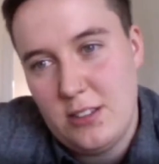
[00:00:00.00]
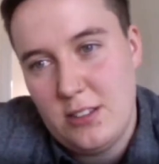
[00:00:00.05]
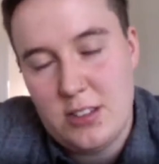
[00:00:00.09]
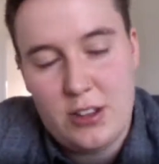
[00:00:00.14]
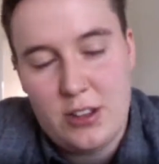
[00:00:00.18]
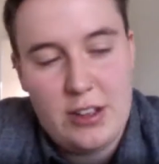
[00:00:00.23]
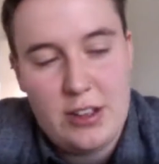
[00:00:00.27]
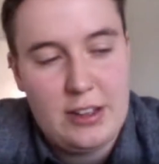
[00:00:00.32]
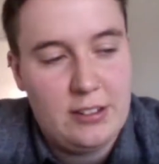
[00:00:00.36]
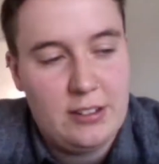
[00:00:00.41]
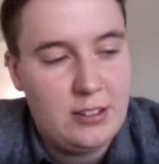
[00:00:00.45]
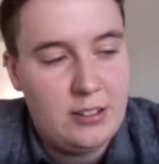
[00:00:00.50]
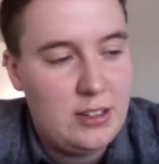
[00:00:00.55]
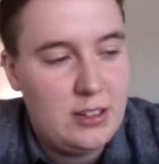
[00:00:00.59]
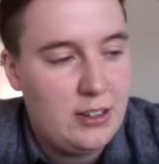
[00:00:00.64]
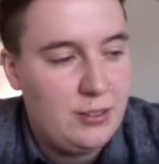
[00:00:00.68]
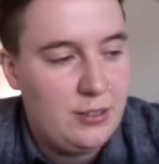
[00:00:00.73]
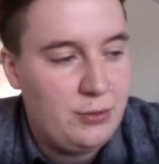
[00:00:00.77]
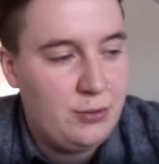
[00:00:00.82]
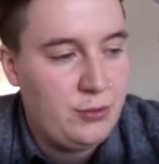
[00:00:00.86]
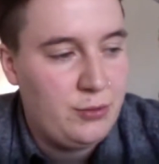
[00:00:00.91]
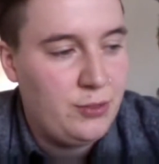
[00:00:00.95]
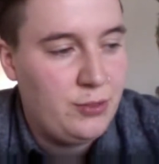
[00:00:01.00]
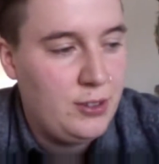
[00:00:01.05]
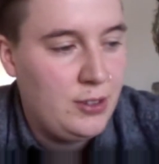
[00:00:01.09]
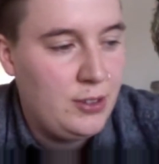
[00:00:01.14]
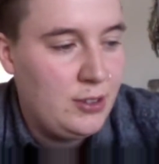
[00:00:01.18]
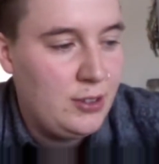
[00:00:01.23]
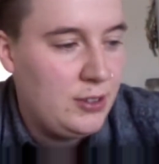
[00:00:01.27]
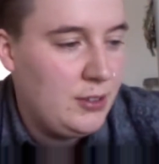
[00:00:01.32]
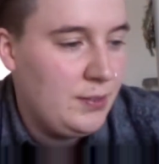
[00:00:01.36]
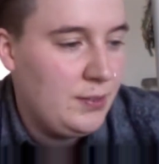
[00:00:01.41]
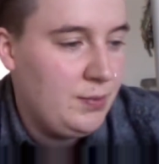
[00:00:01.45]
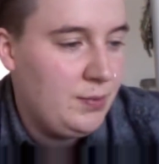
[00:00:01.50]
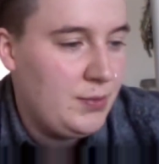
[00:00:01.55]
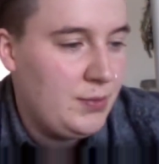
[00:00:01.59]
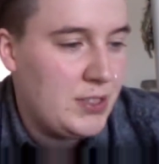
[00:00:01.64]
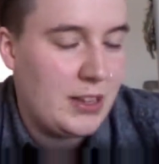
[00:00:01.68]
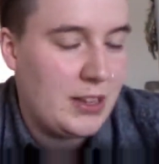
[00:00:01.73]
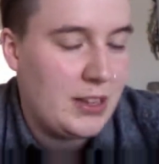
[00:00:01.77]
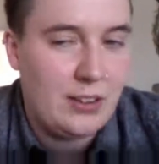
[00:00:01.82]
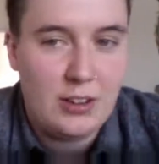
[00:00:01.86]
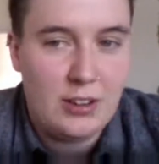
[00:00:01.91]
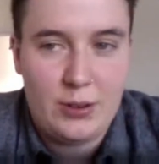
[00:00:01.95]
So yeah, kind of
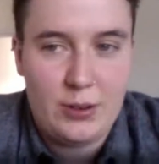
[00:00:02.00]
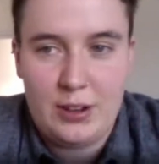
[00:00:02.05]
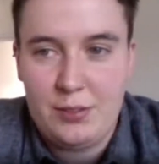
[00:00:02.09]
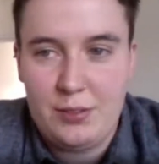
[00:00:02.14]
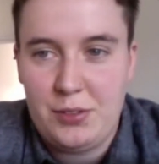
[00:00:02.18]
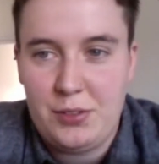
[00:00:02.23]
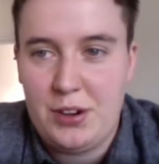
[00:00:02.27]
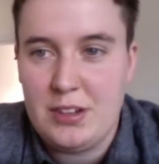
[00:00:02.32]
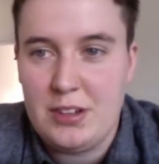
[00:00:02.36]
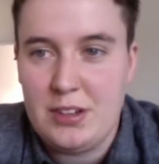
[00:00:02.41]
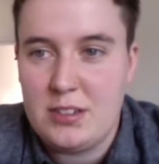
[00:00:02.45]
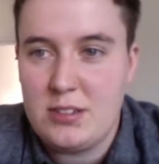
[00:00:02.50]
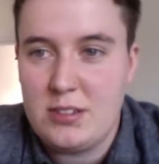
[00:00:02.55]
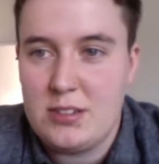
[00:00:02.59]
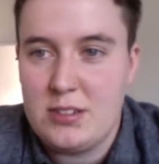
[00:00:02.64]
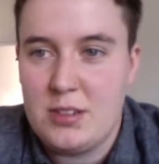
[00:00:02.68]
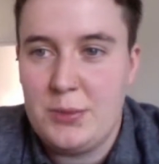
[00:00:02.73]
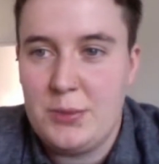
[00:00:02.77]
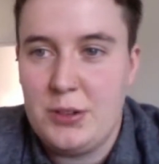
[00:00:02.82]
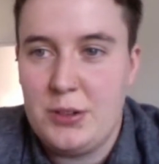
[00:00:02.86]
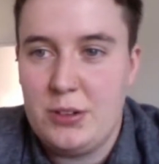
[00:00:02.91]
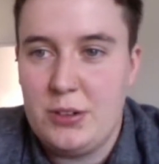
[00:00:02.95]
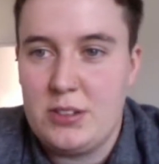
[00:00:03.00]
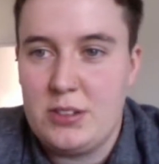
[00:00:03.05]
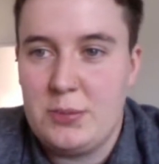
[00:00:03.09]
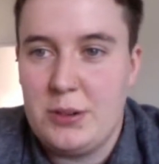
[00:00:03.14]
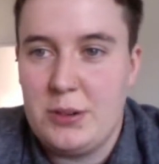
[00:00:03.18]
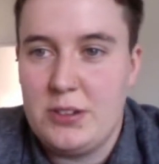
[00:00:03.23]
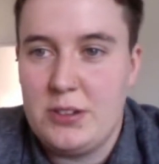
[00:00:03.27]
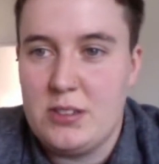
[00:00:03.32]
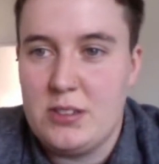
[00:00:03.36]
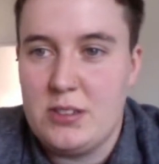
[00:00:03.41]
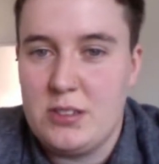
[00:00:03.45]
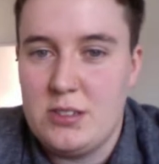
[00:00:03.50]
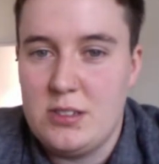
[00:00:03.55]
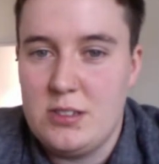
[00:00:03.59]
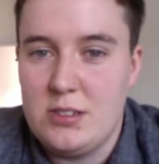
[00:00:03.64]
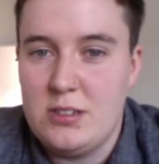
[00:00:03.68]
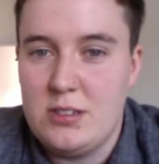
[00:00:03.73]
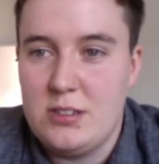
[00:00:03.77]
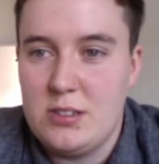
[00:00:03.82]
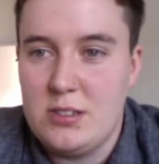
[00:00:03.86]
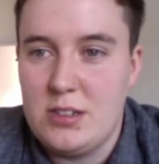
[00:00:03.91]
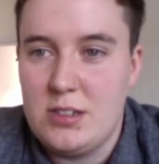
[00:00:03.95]
sound like you had a very similar experience
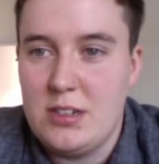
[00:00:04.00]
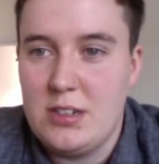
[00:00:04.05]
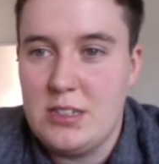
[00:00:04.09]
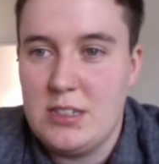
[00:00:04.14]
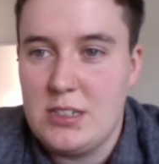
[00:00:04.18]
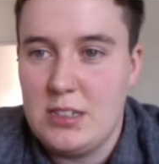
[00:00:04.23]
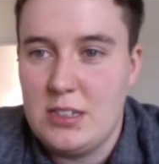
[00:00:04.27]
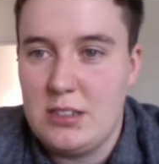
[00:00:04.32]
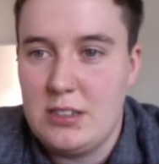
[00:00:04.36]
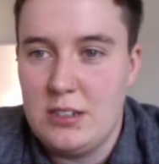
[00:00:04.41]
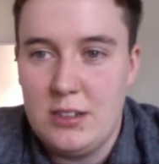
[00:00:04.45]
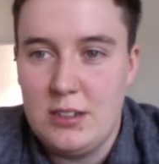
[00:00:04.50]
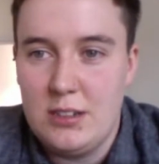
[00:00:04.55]
than I did.